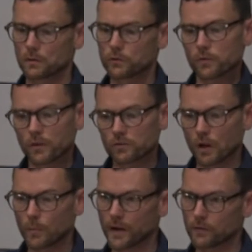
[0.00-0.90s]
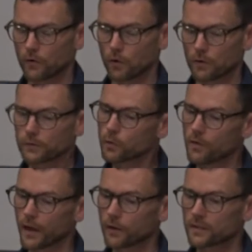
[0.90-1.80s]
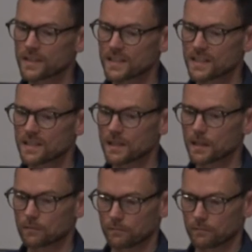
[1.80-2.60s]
during the summer and fall of 2016.